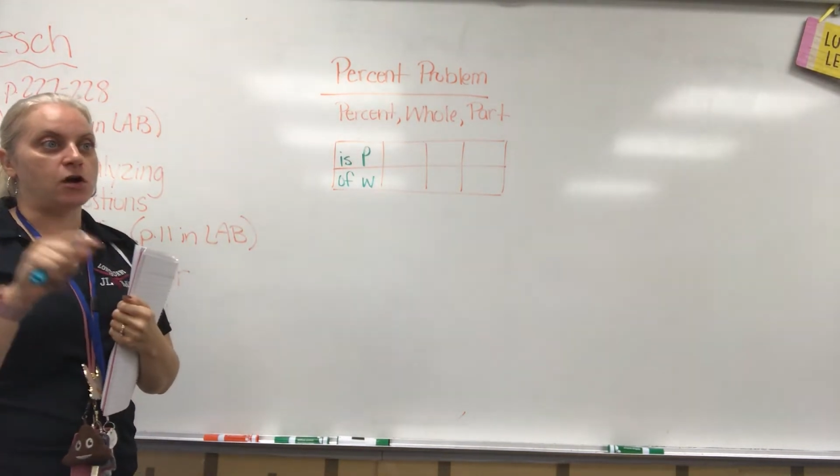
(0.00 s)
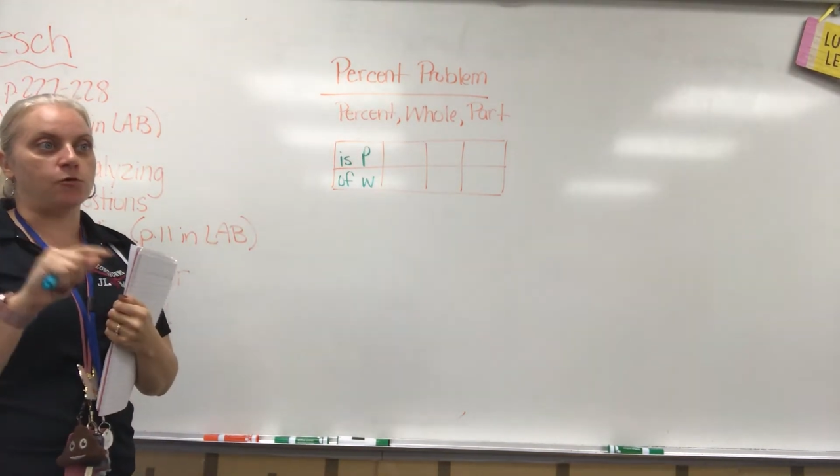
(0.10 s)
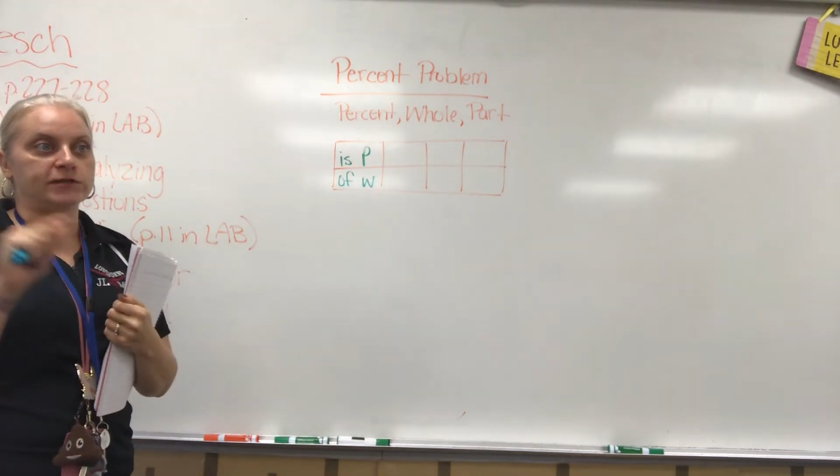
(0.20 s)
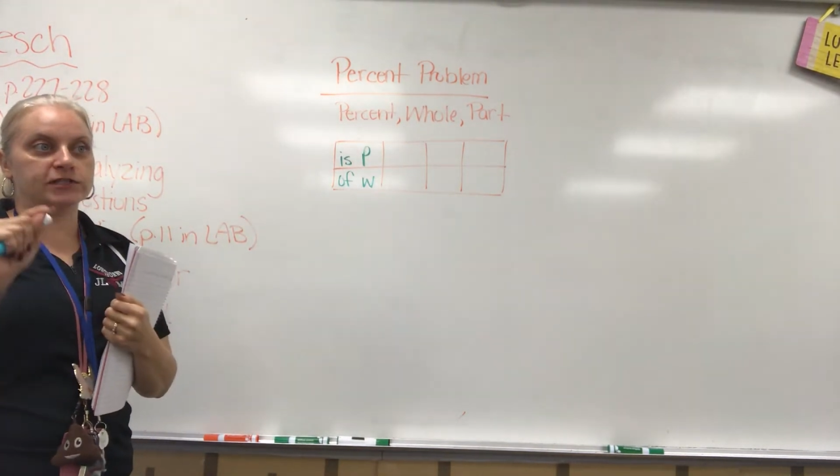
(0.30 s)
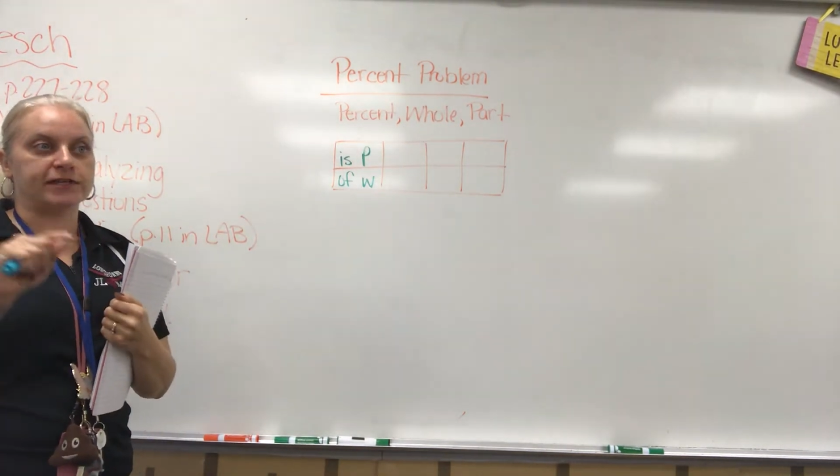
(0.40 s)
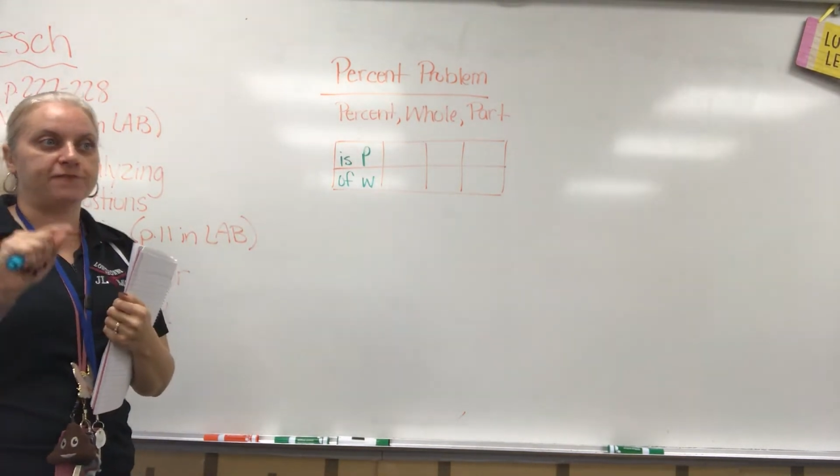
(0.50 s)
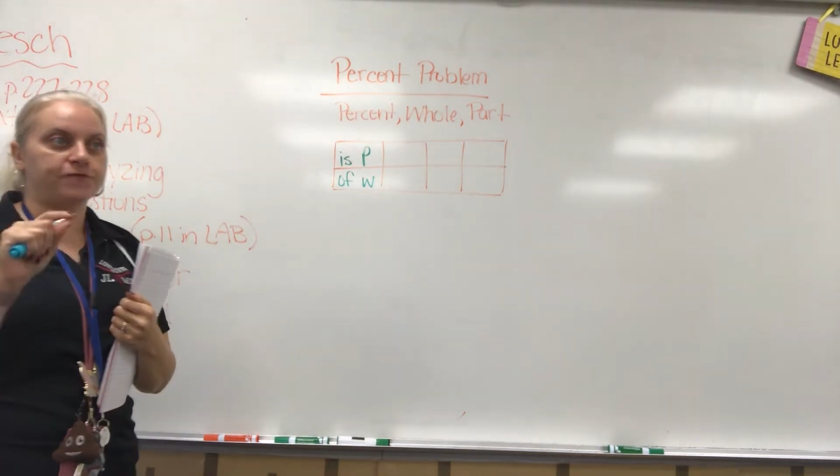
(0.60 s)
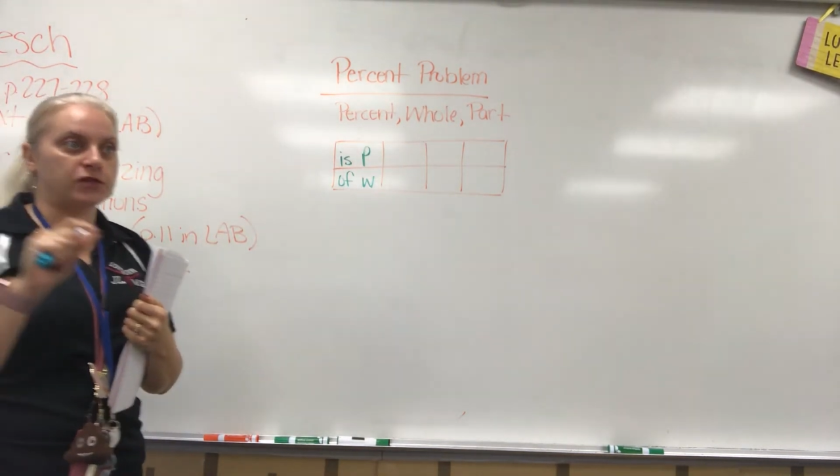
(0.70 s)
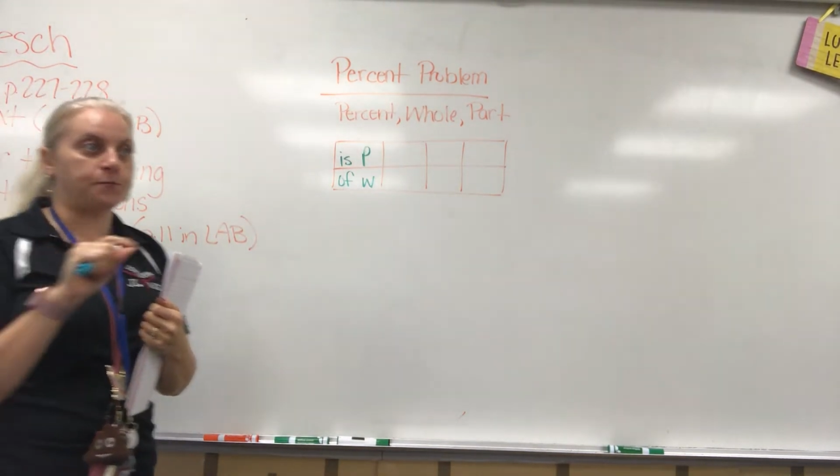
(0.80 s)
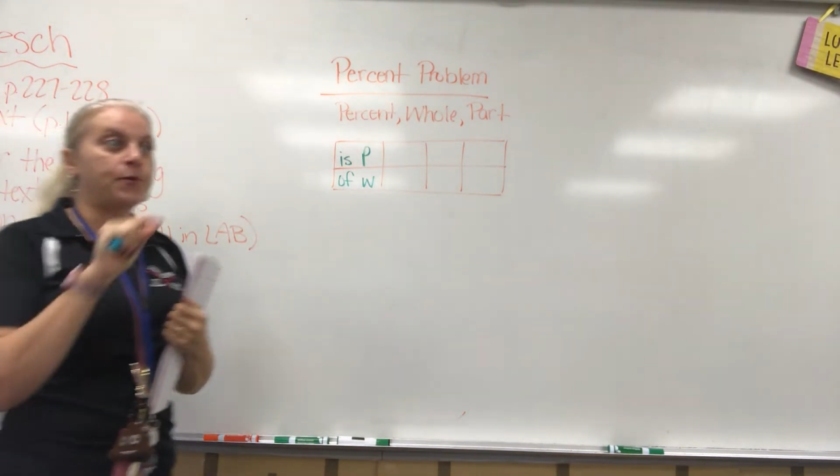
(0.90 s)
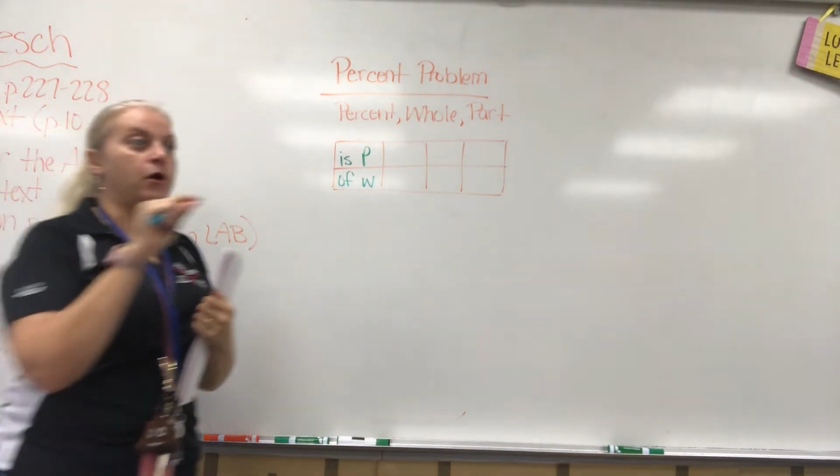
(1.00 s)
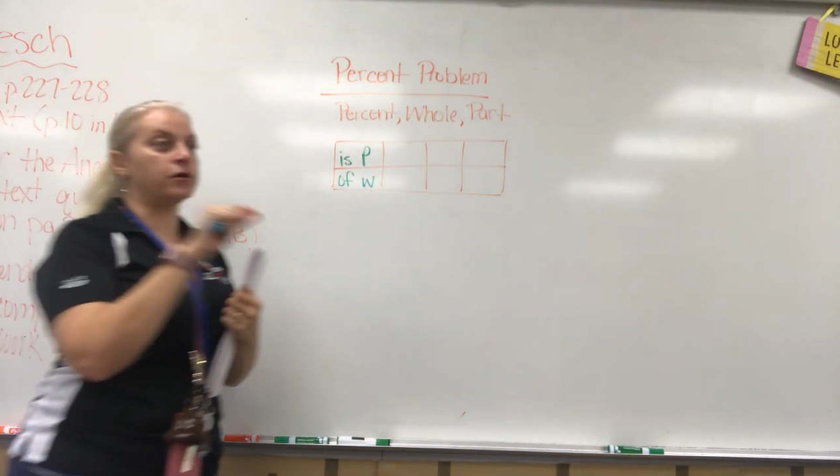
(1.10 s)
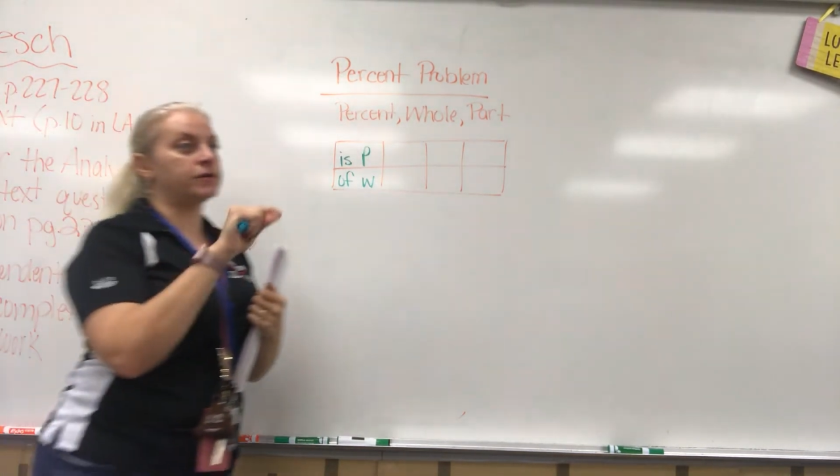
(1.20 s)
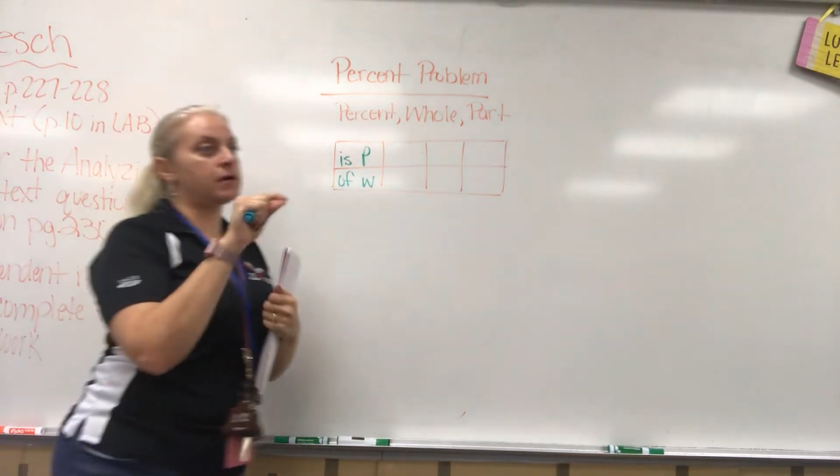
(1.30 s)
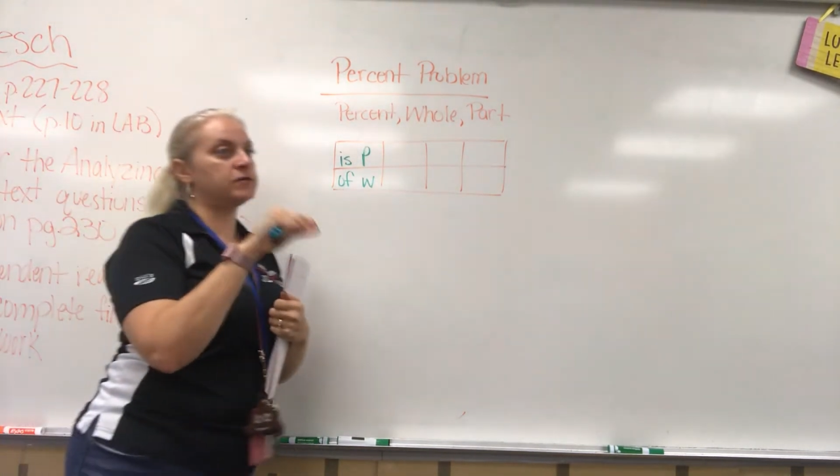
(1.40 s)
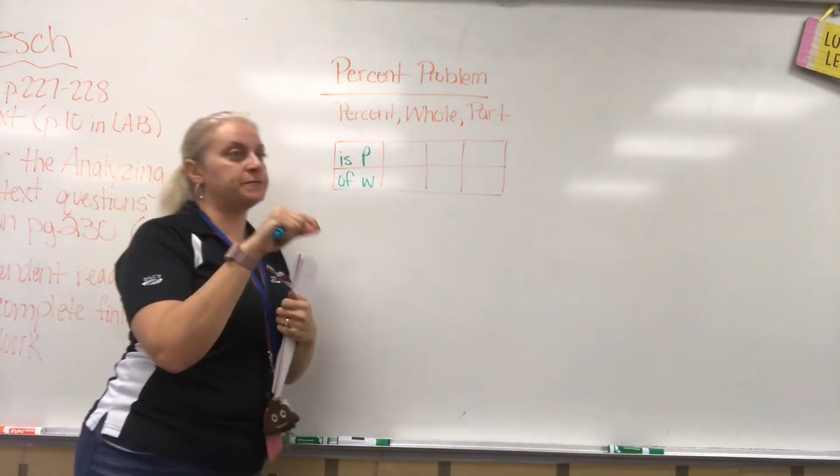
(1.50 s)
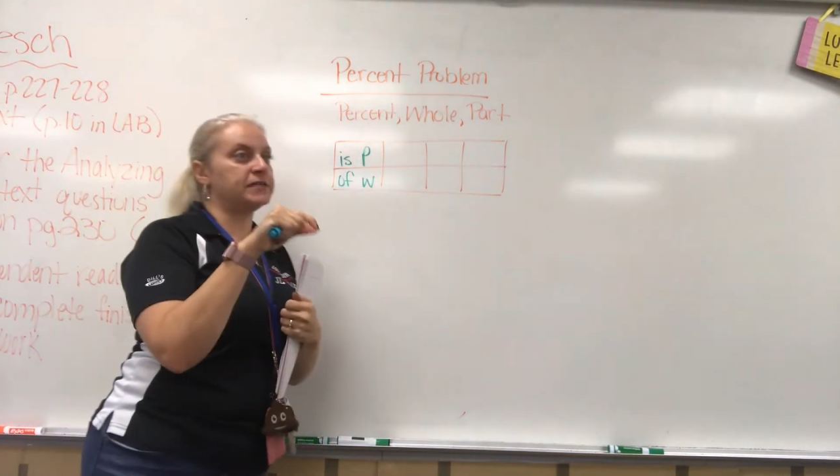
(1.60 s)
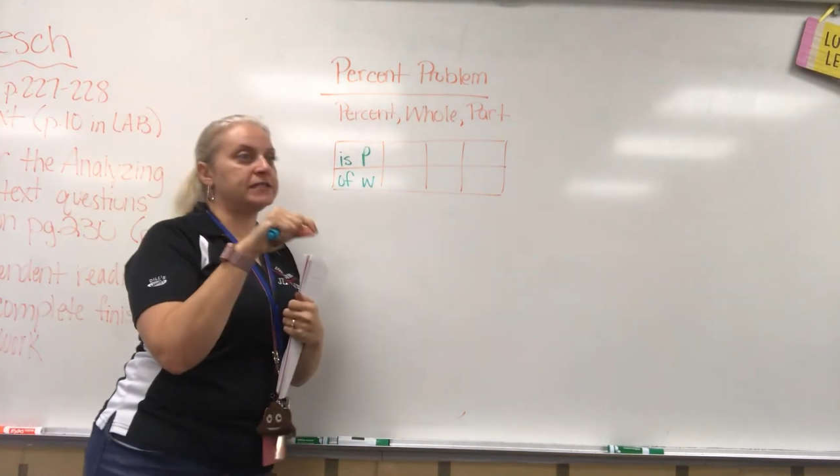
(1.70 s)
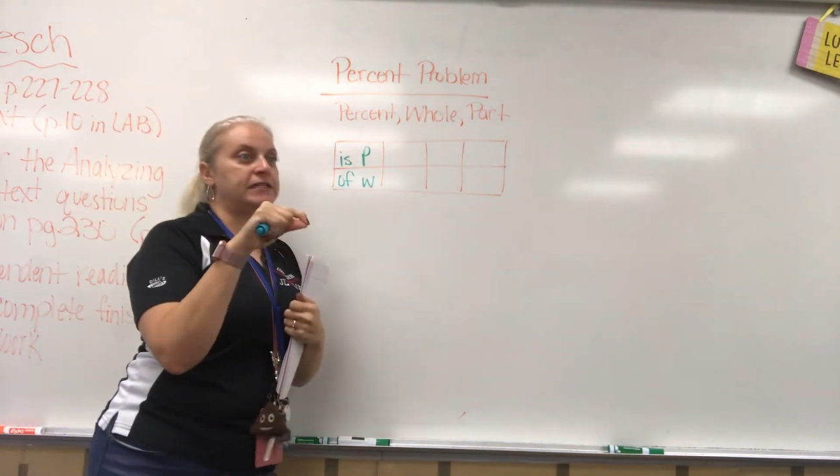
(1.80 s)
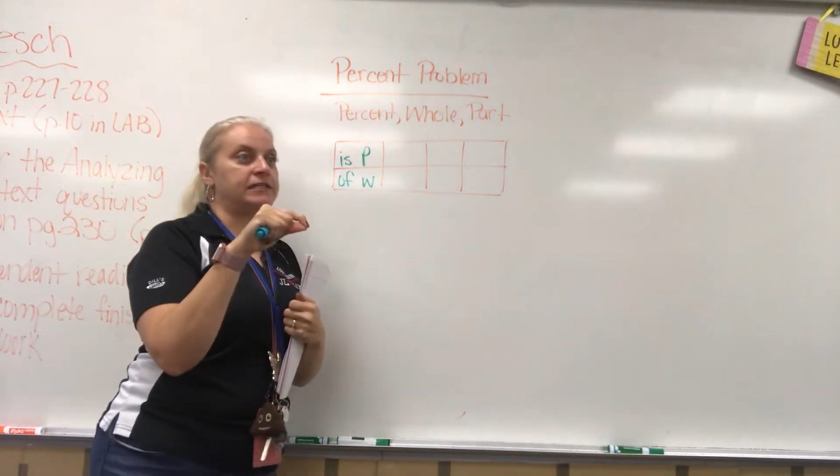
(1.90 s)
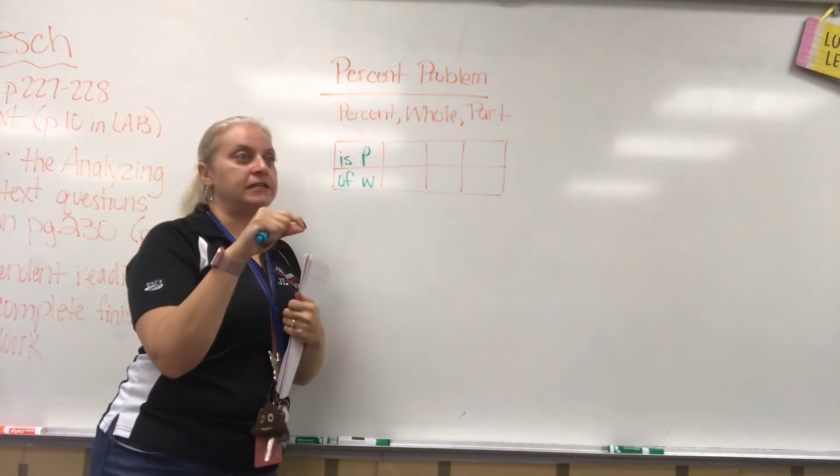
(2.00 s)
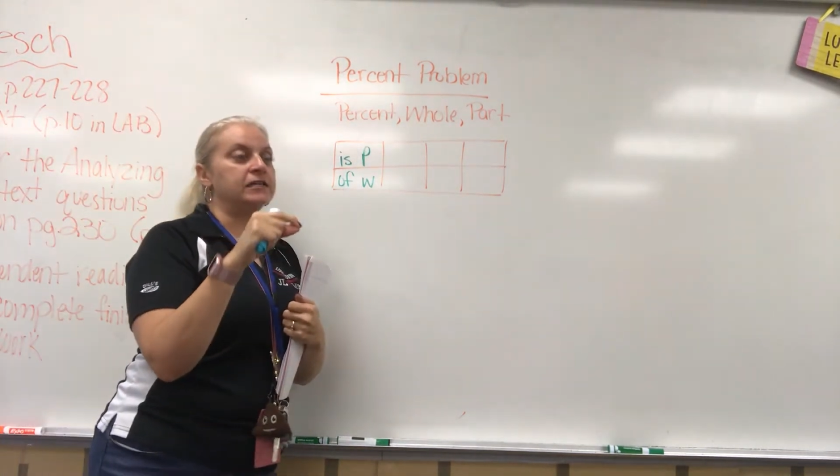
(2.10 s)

always looking for the part that was missing.